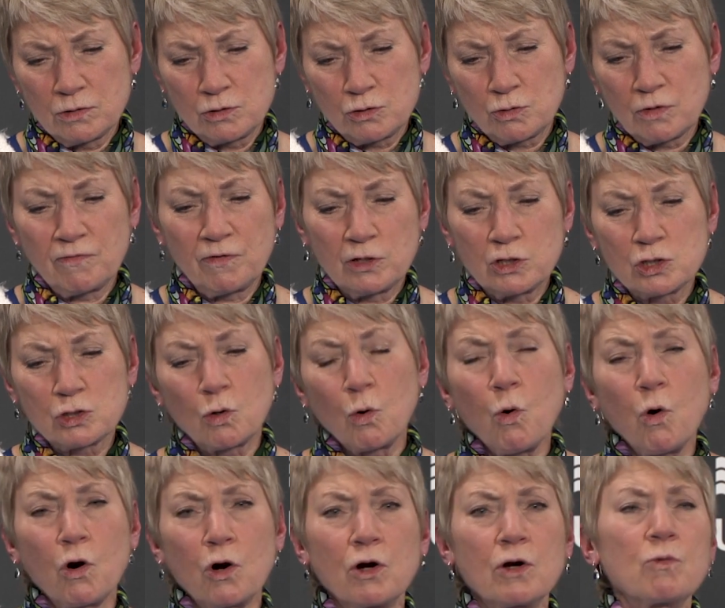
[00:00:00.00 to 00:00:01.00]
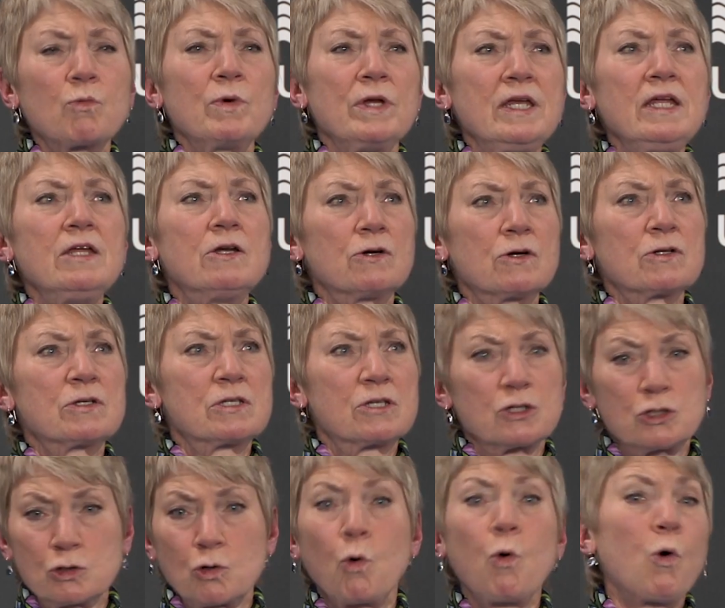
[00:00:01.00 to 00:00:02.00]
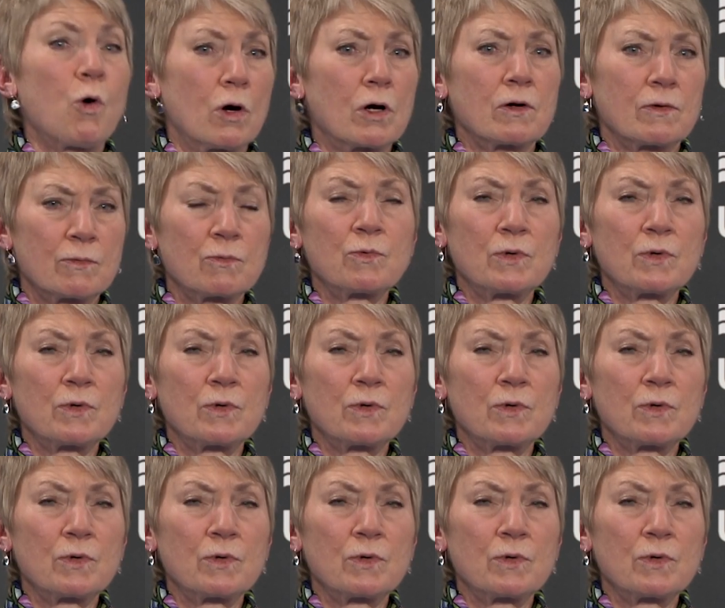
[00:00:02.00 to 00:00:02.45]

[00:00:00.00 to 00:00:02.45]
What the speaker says: terrific scorer, and we need her to score,